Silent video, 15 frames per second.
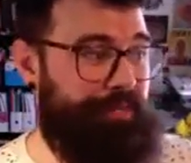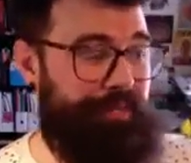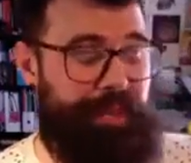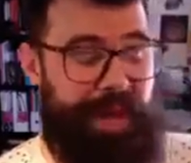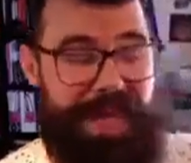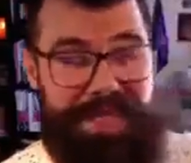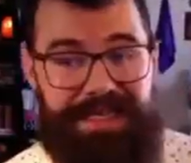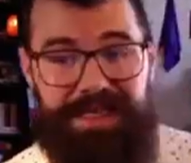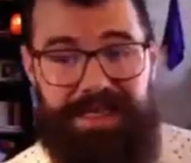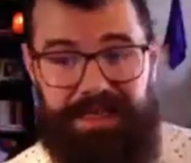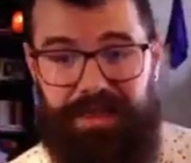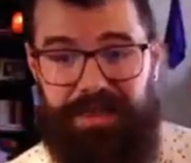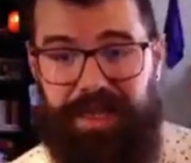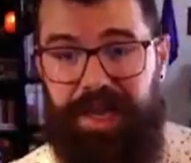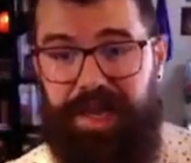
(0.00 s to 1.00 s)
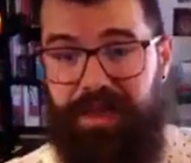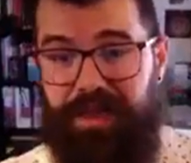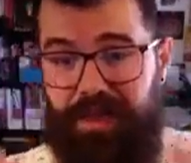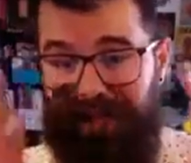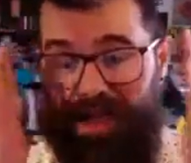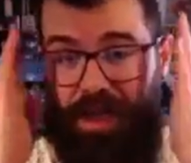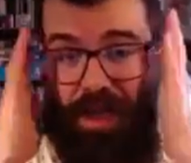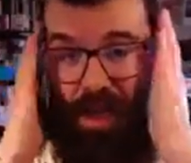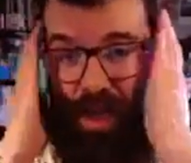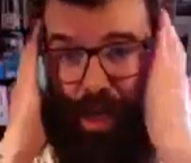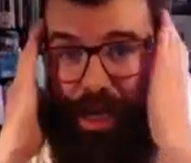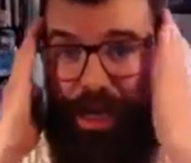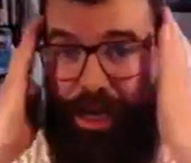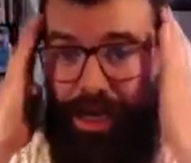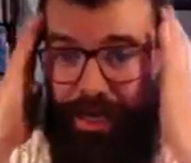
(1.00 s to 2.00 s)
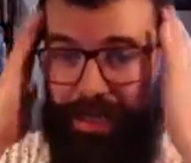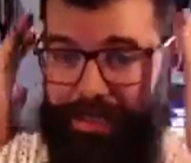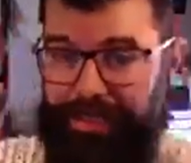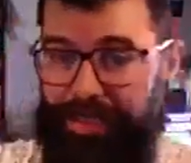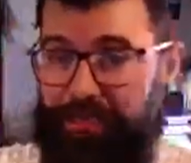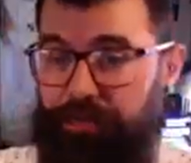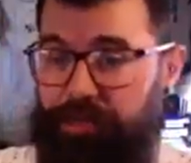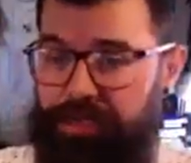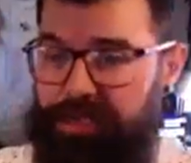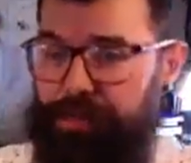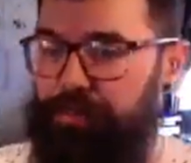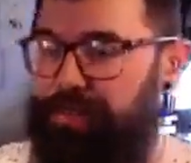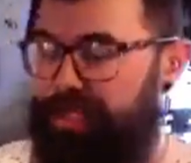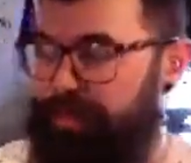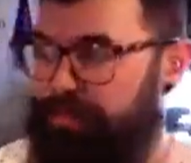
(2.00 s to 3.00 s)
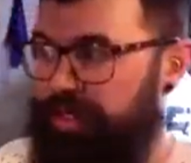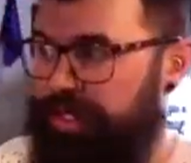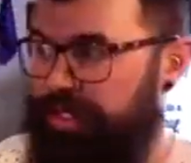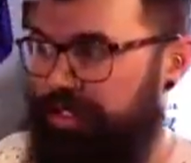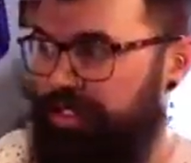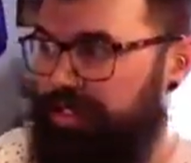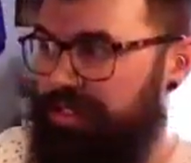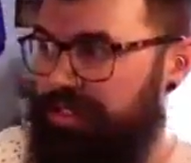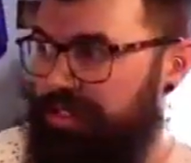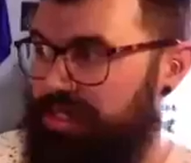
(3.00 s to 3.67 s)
basically, I like to give really simple explanations.